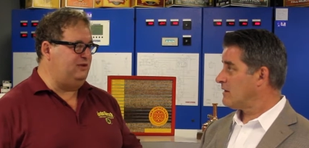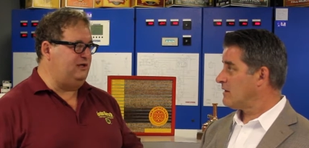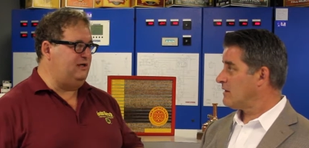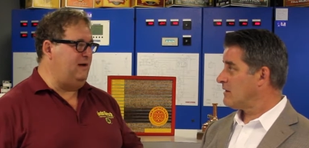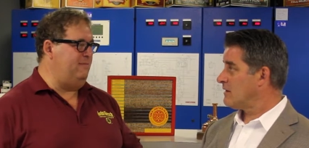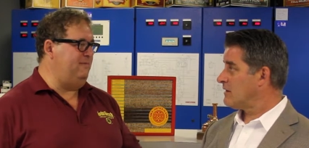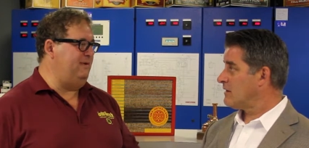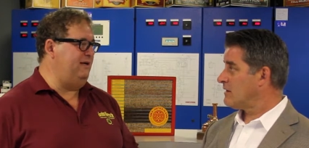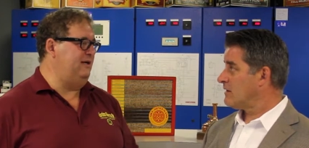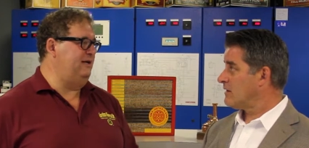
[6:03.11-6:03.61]
Speaker 1: the
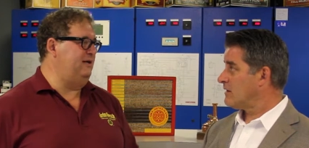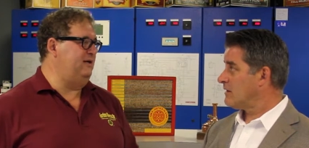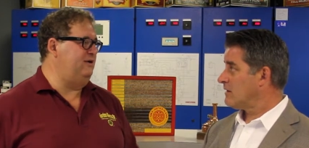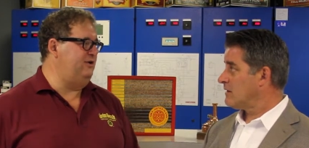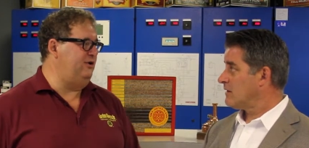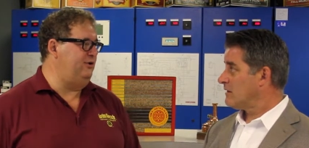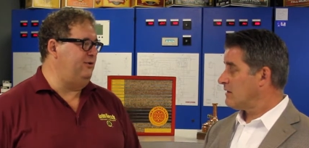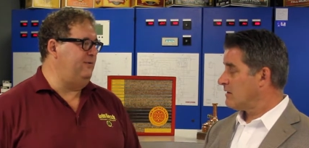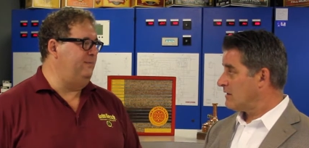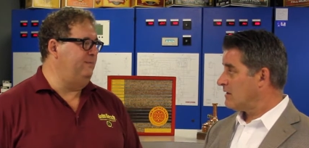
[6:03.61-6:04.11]
company into
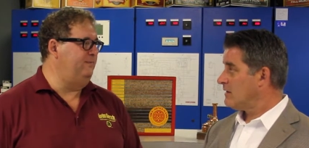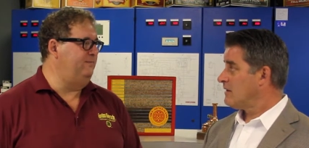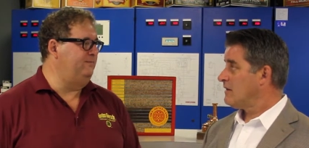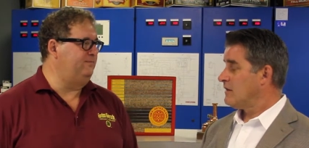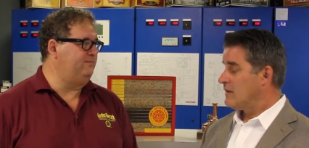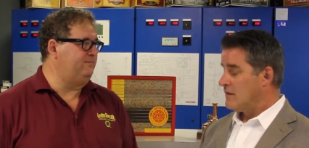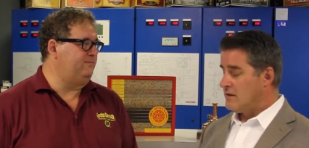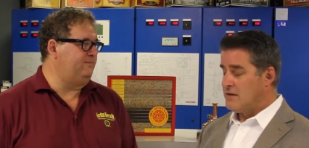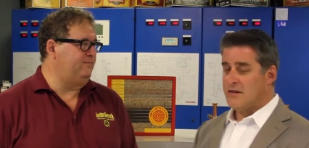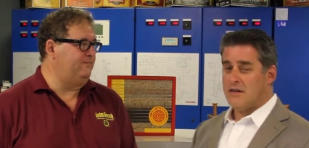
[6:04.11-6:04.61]
two.
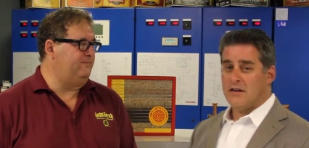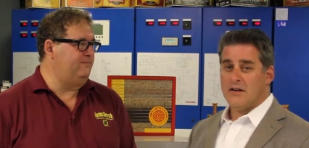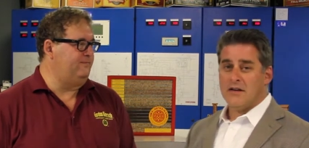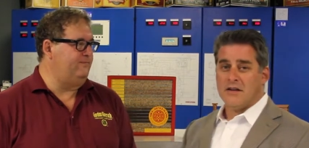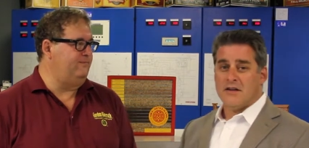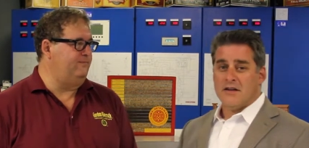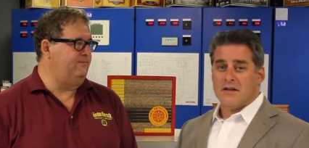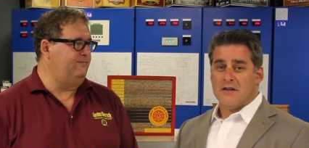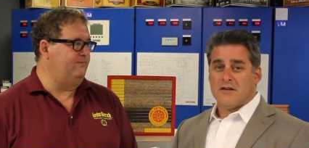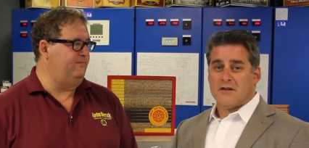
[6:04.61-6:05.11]

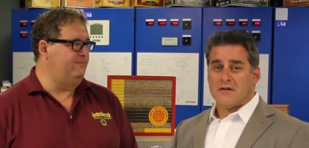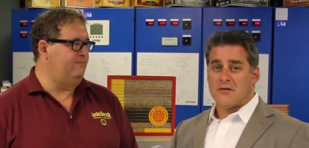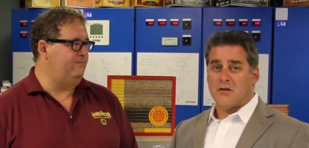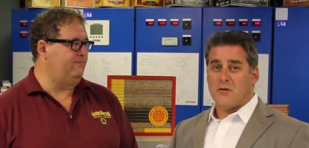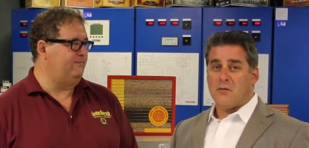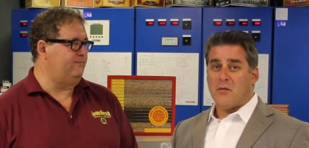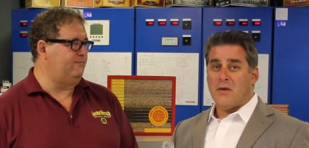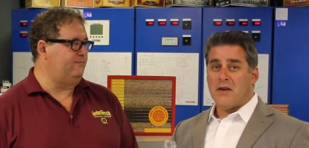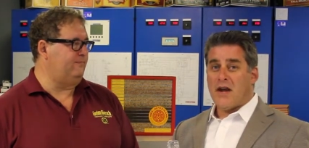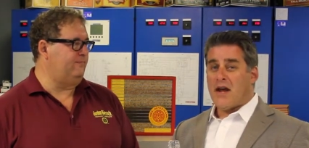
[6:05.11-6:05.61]
Speaker 2: So
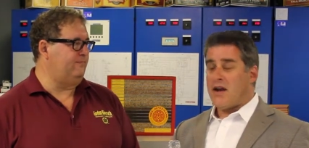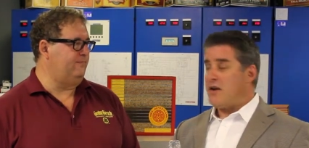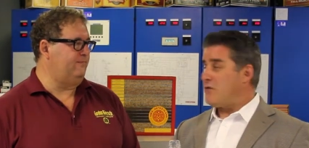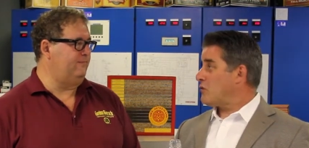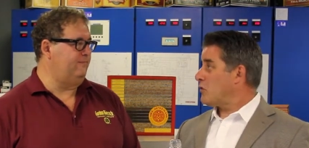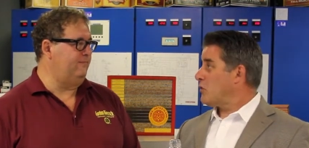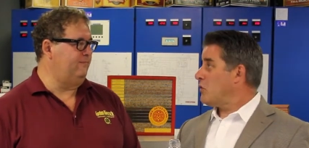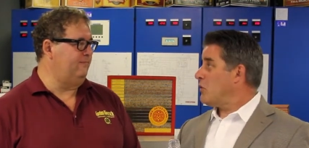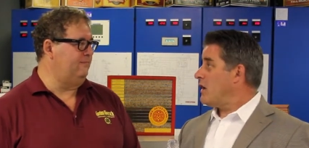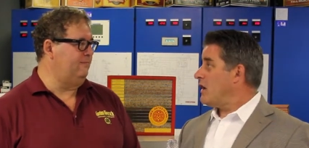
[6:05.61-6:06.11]
you've been at
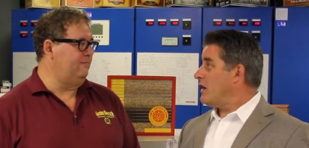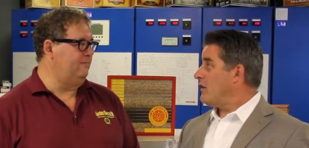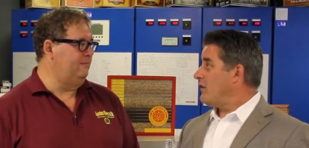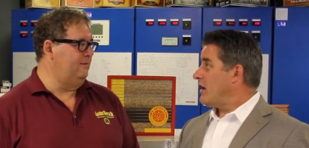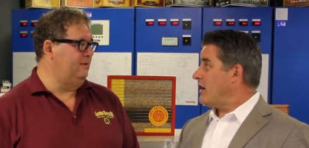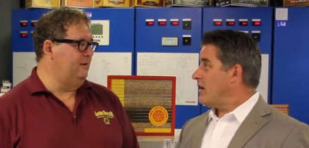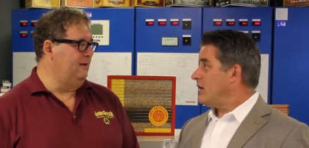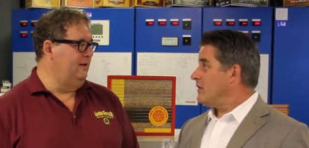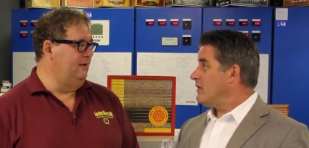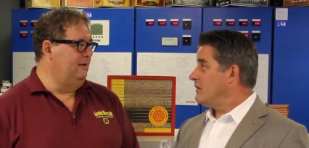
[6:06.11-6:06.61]
it for a while
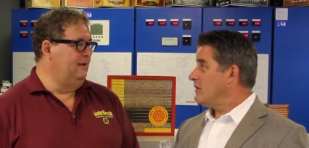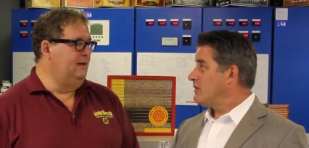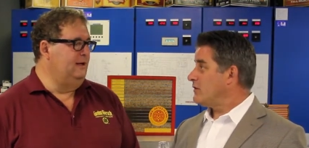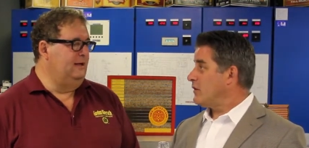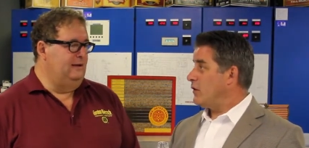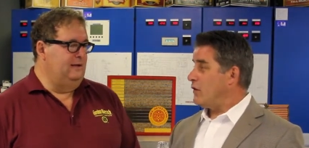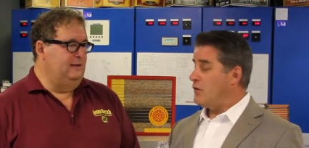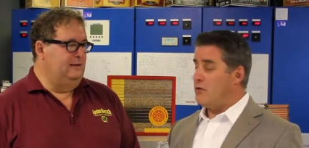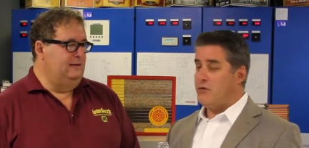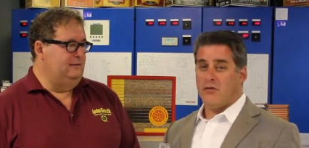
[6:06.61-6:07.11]
now.
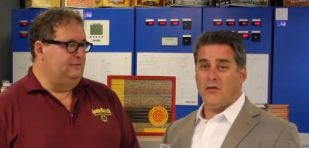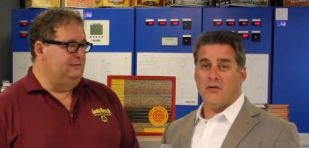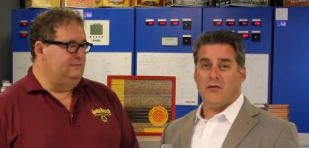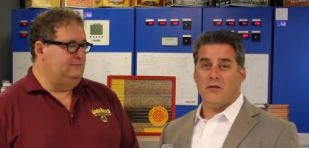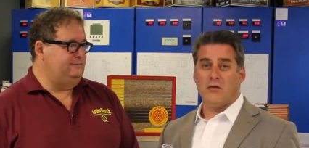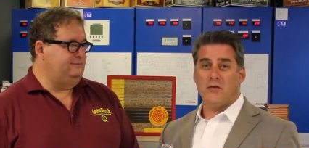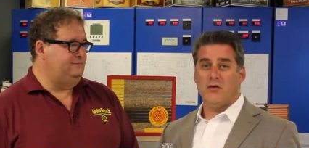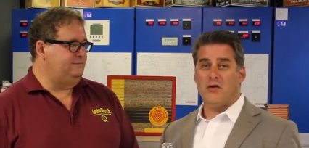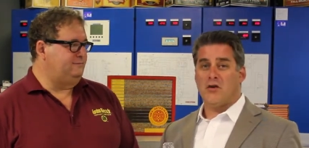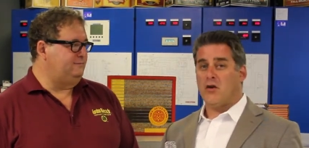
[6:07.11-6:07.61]
So if,
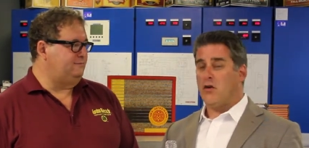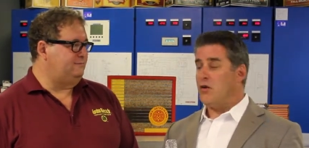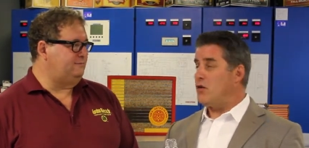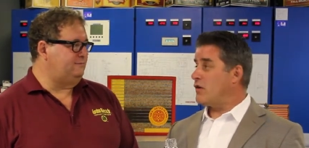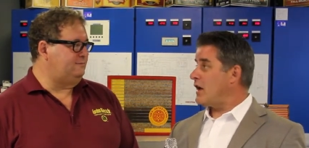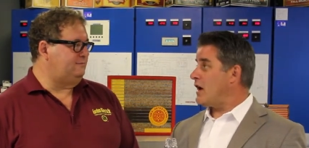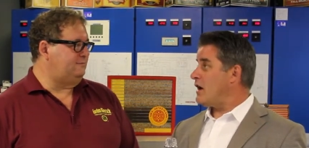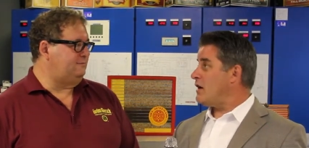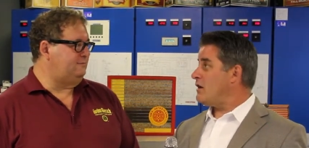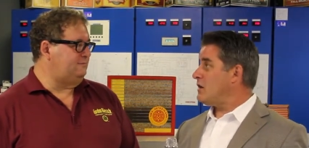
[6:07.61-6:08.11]
when you go
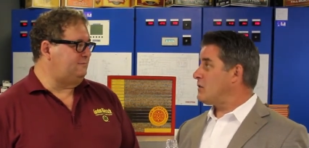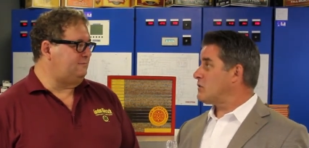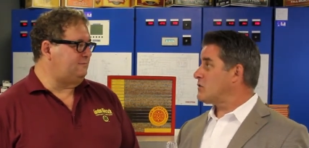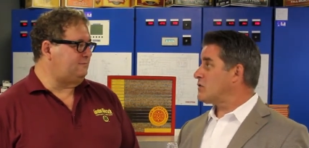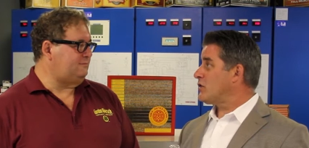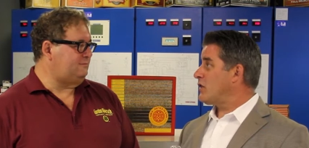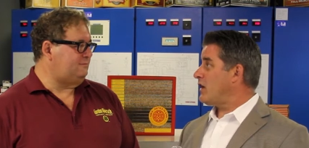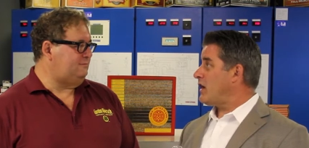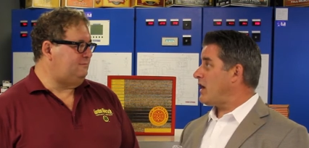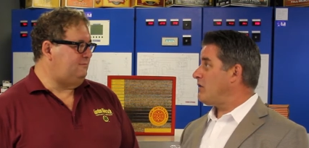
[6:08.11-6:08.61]
to Cal, I'm
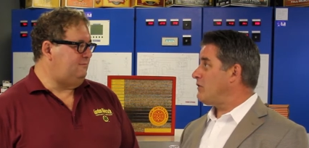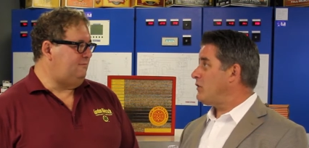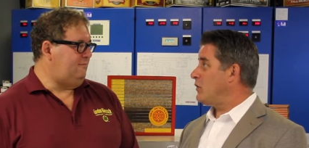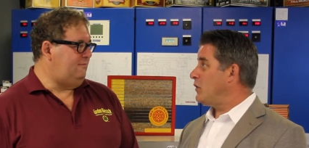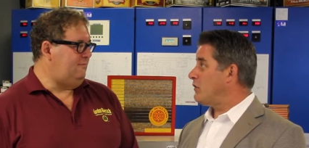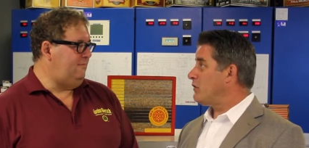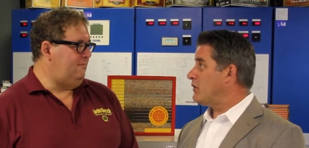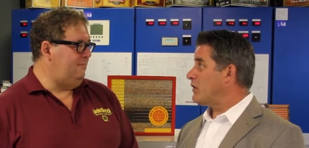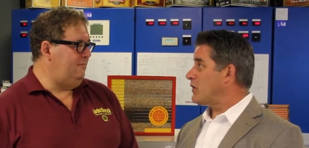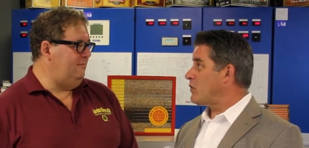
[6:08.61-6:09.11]
sure they have
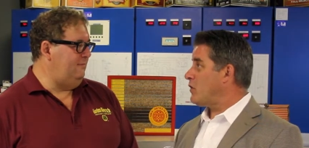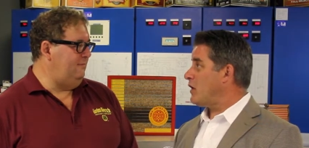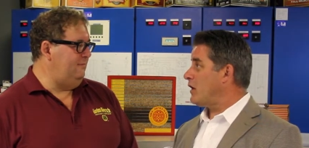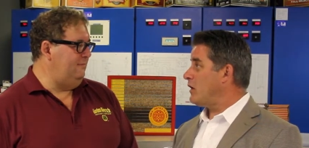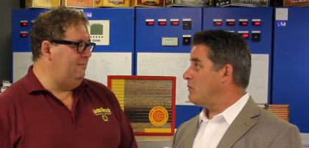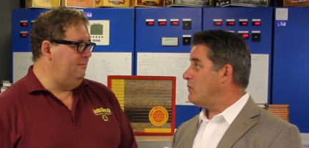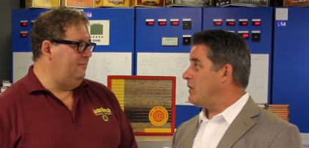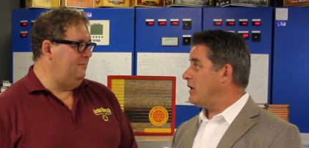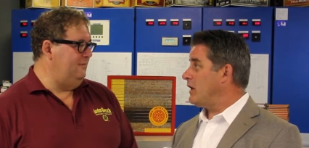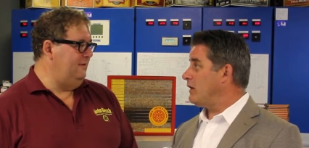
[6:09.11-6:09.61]
you over there
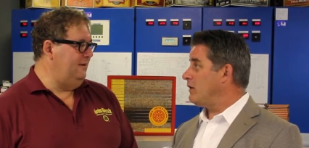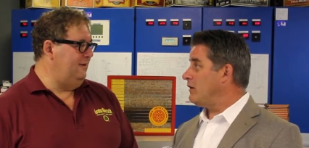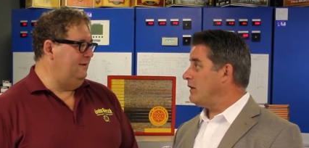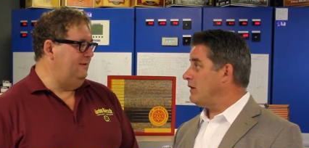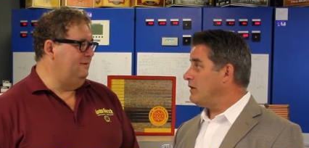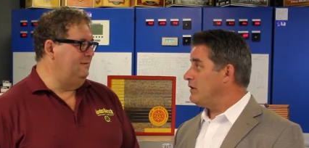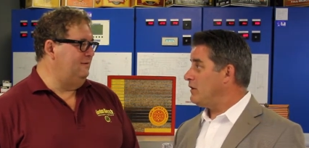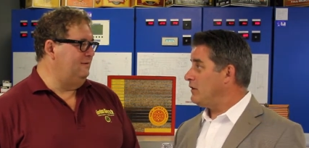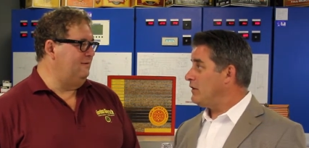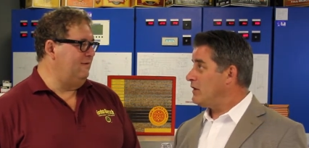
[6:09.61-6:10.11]
quite a bit,
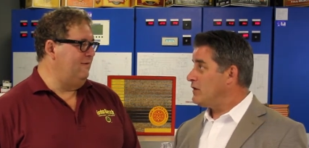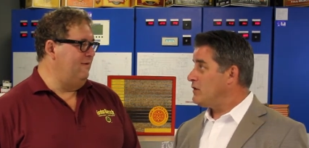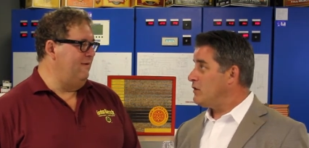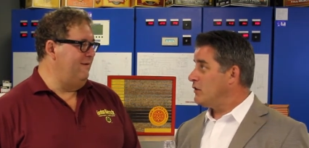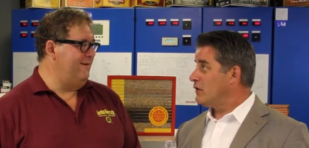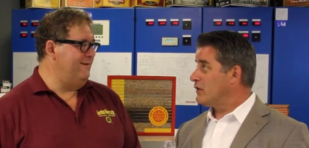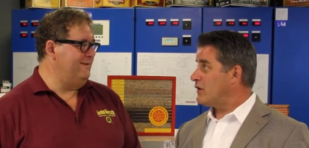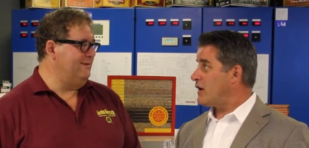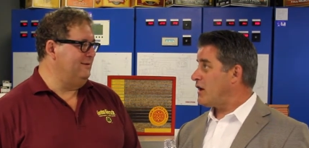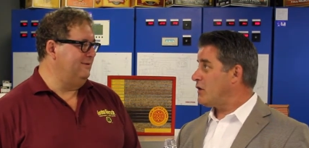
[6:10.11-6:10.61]
and you, and
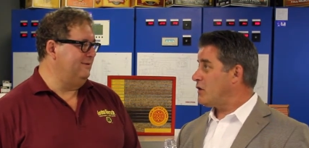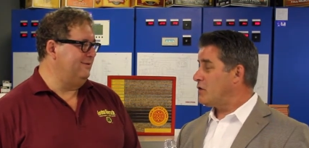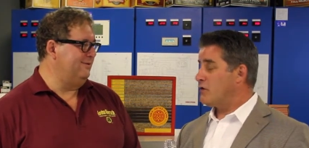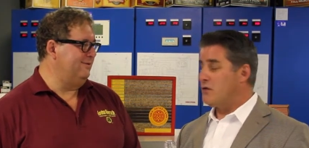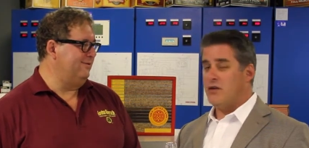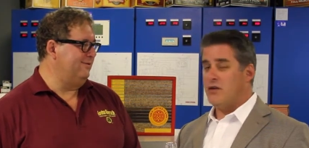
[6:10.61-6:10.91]
you look out over